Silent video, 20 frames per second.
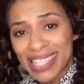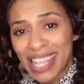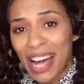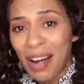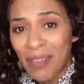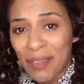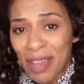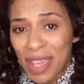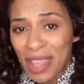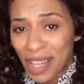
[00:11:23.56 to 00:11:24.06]

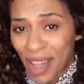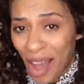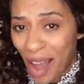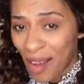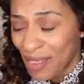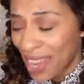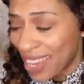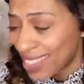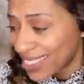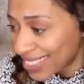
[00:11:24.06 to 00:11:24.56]
tell me in the
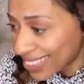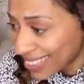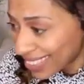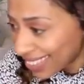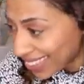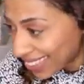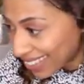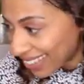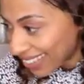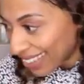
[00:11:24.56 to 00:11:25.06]
comments
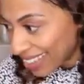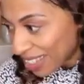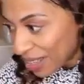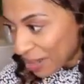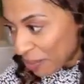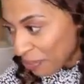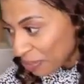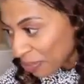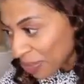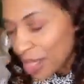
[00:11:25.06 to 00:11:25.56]

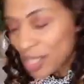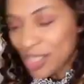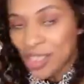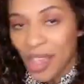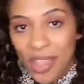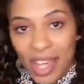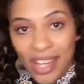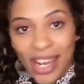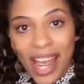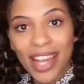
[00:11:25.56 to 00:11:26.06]

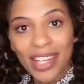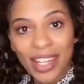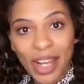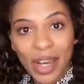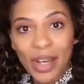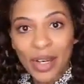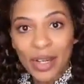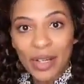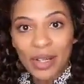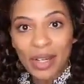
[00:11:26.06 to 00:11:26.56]
so that I
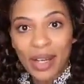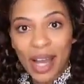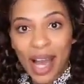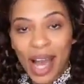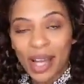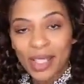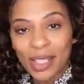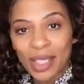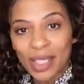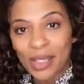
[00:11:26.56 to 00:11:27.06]
know
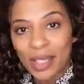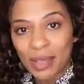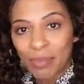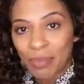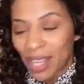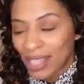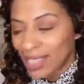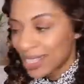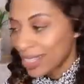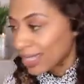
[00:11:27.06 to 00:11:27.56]
how to do
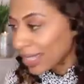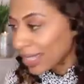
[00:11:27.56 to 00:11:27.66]
it better